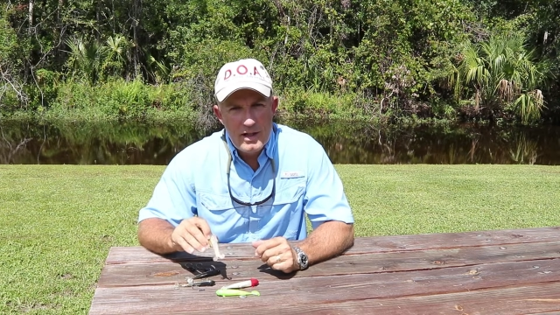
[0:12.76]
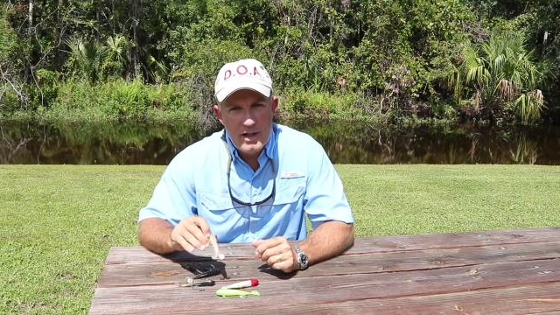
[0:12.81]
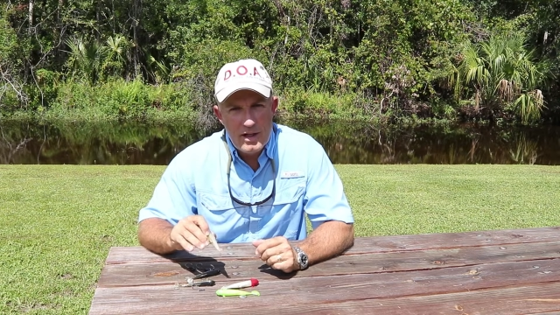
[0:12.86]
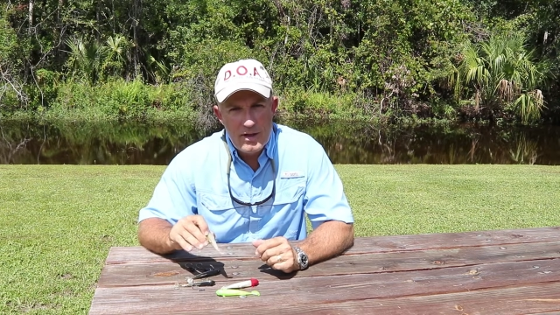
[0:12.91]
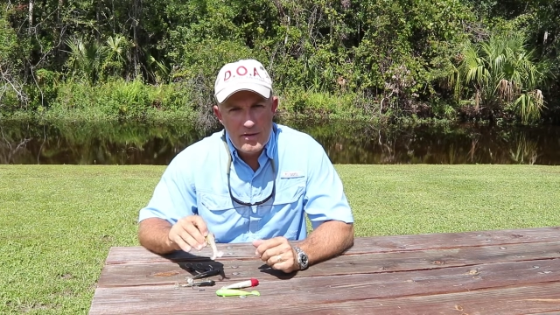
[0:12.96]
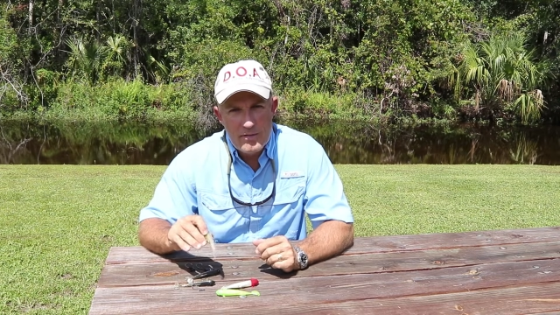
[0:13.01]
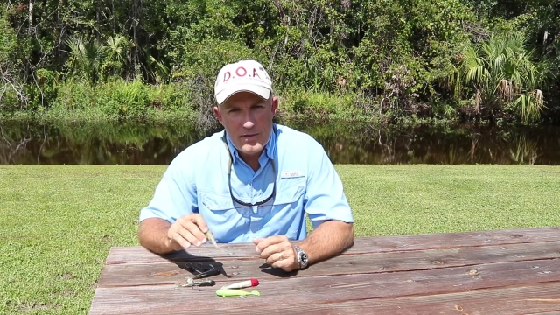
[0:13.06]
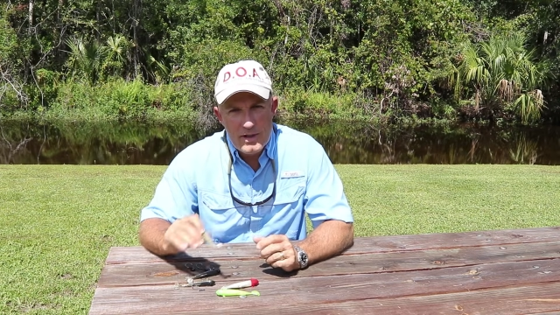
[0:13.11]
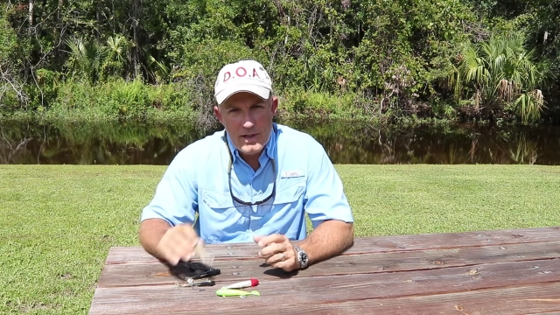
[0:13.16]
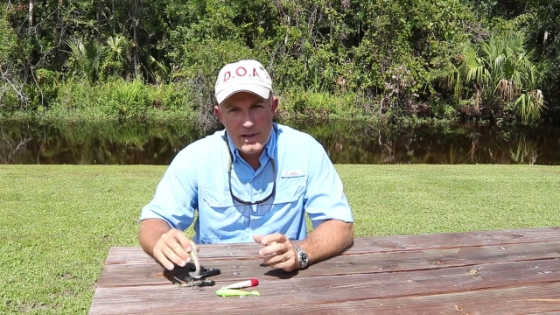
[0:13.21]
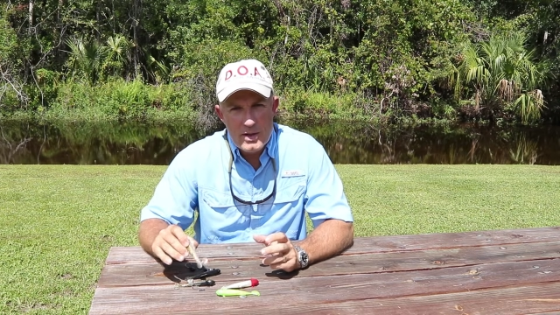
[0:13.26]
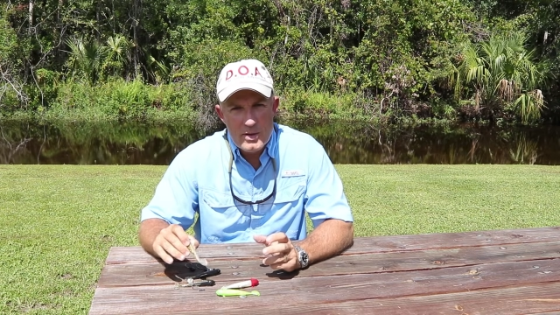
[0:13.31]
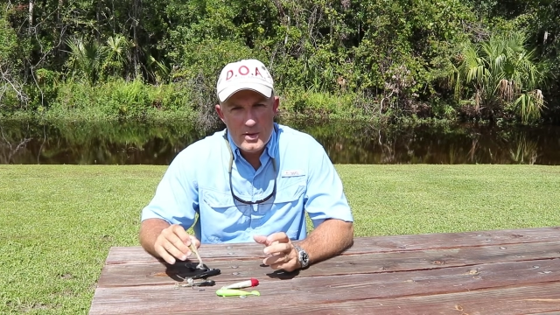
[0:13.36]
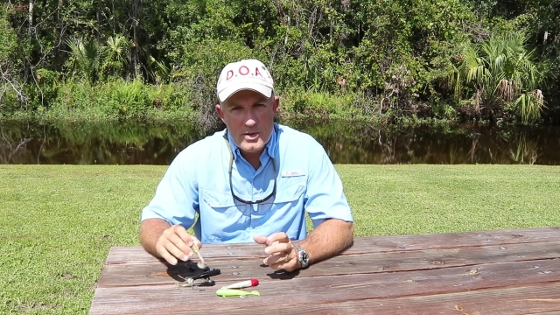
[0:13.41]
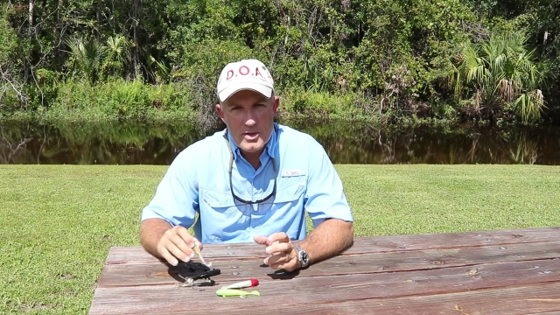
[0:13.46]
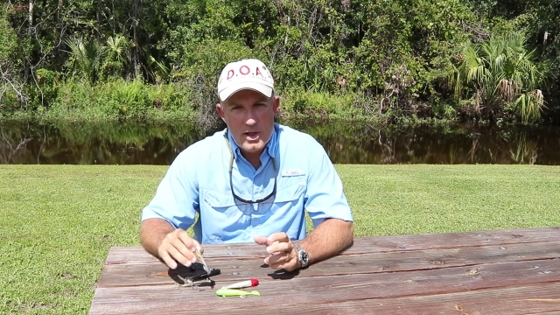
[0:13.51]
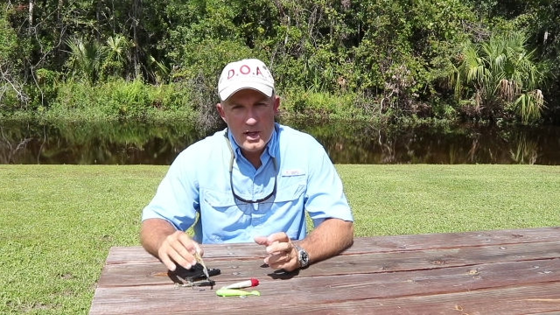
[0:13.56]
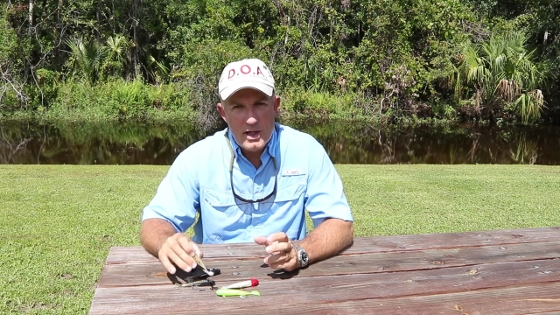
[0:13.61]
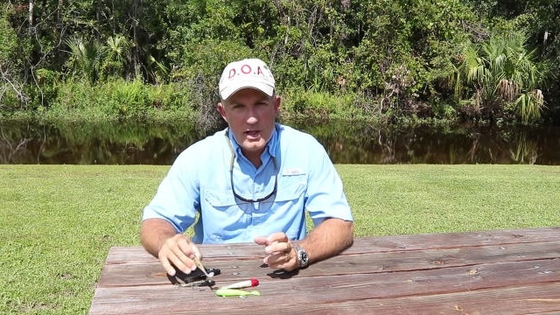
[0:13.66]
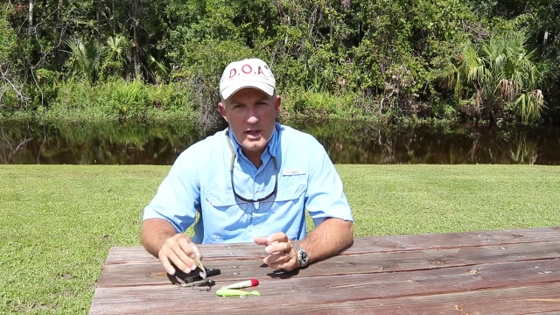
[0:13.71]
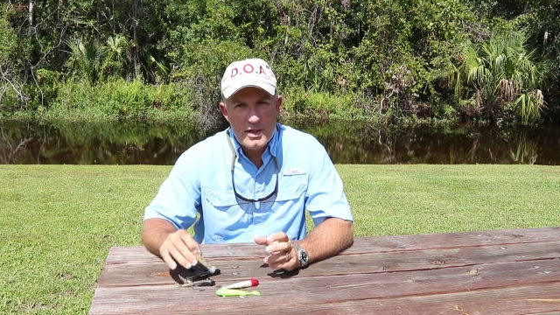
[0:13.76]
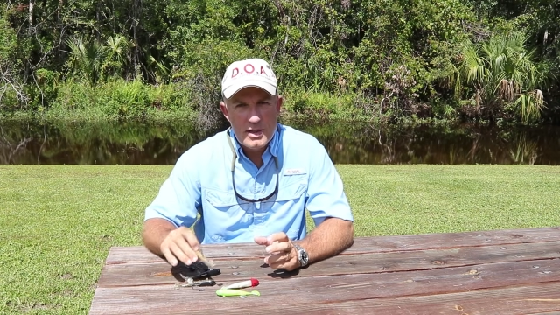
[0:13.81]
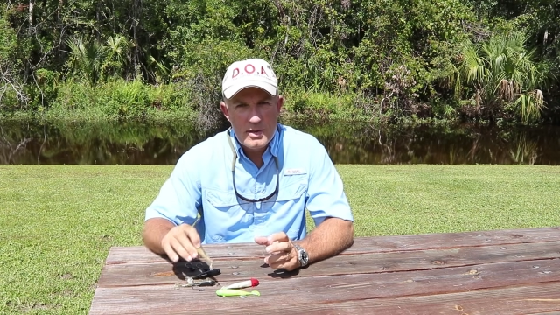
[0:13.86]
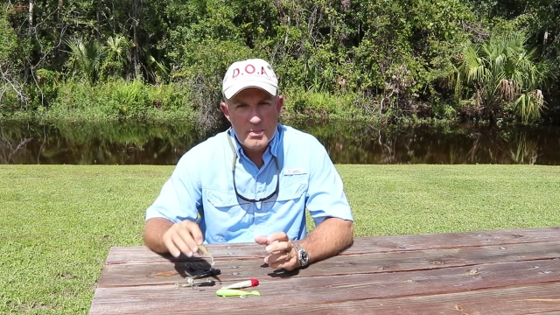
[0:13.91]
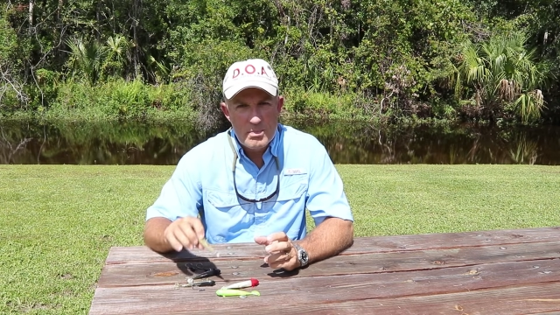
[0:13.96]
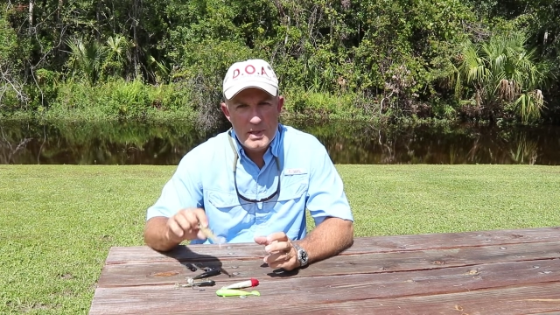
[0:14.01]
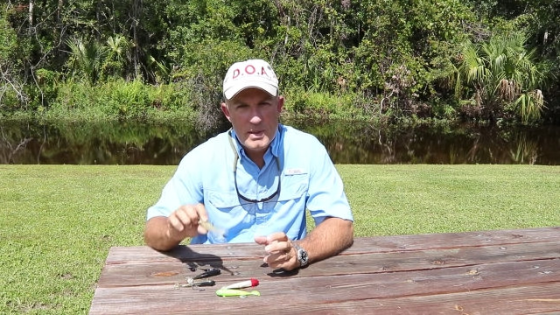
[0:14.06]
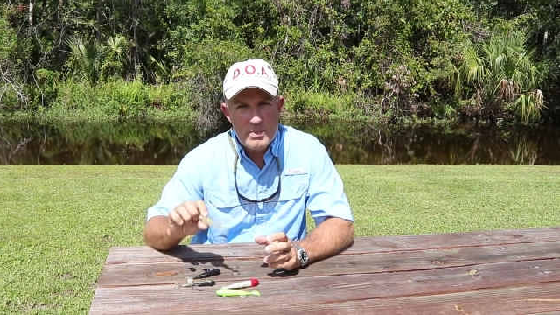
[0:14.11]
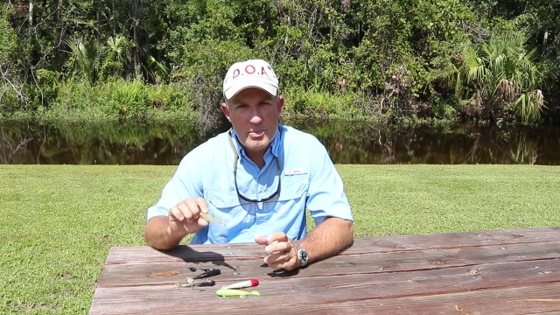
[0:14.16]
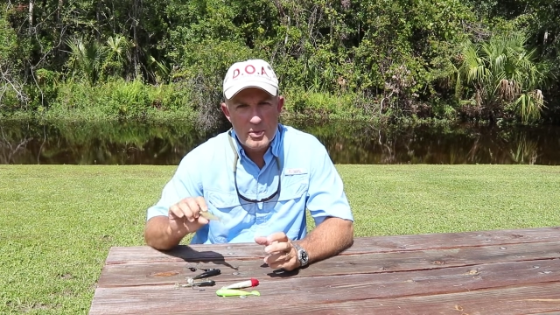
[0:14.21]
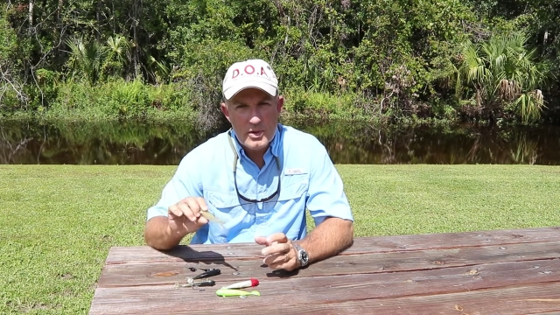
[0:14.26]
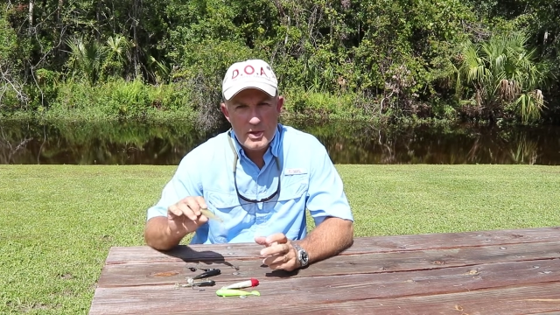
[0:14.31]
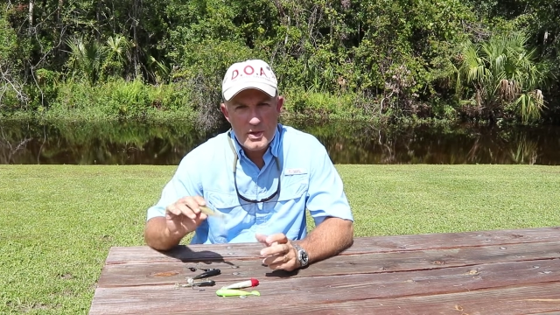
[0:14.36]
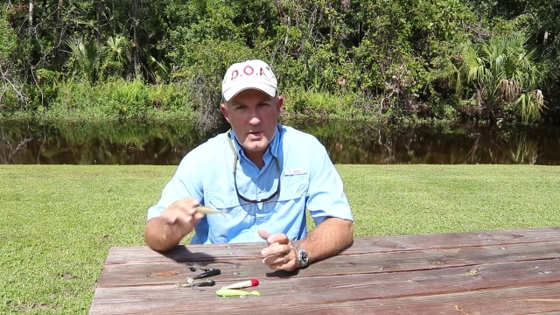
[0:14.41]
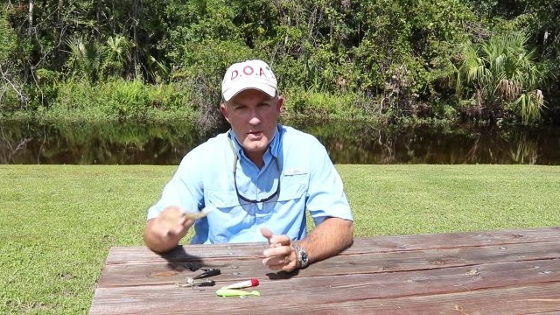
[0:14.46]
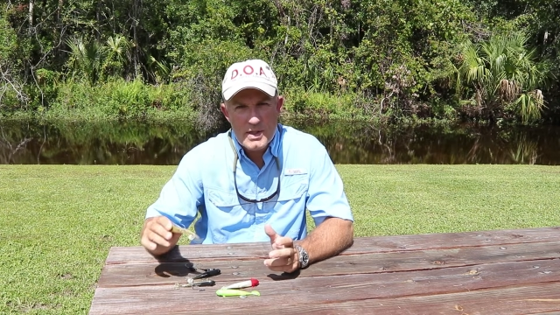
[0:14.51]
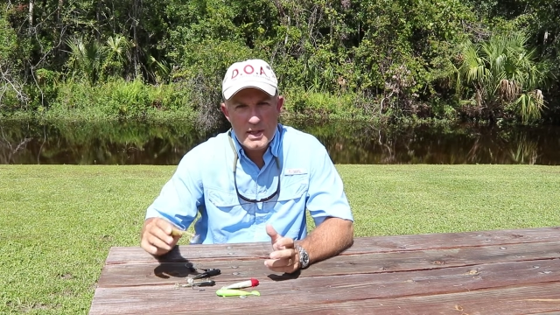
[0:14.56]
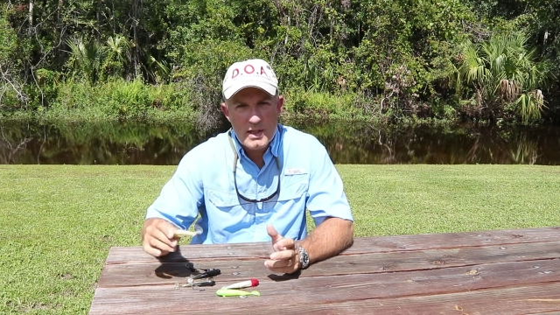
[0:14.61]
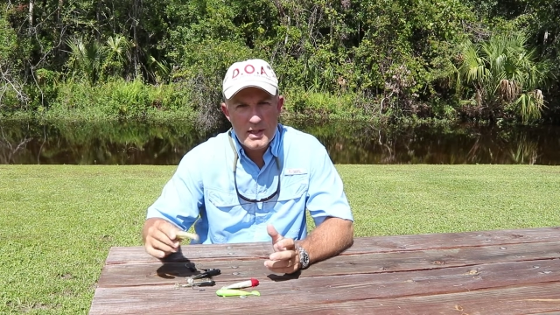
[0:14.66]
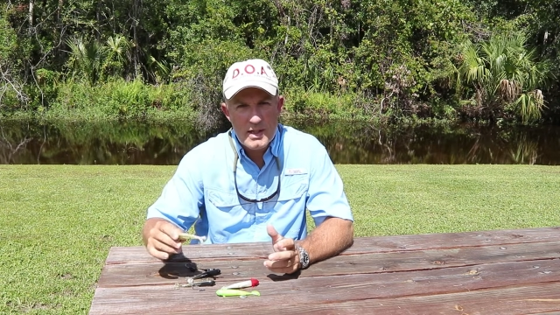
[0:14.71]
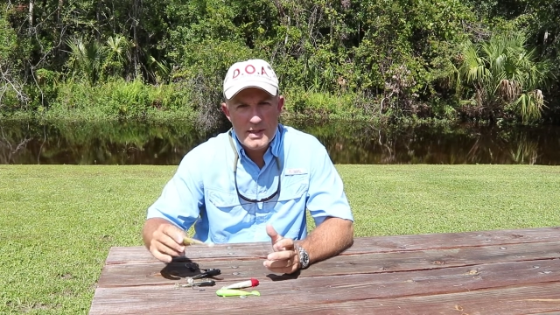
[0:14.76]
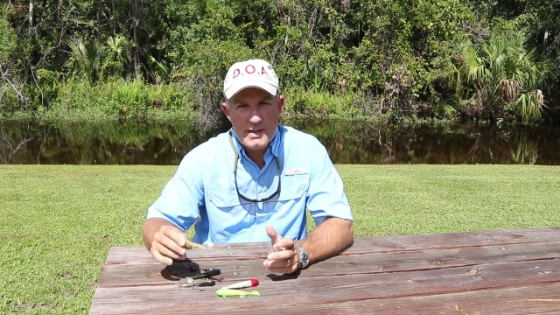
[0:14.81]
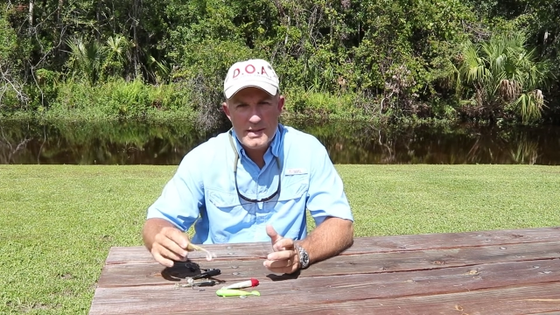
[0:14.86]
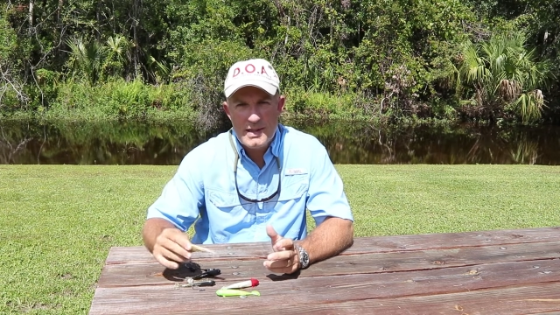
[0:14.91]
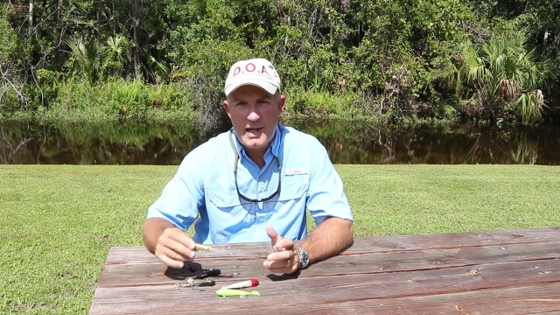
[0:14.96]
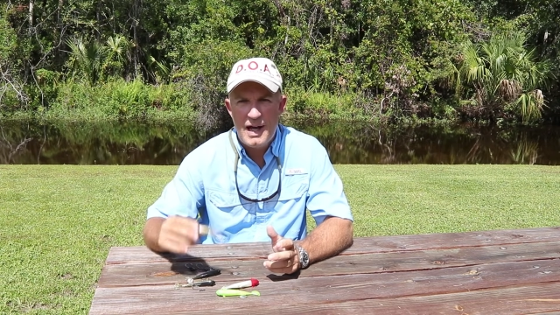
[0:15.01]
videos on people using this,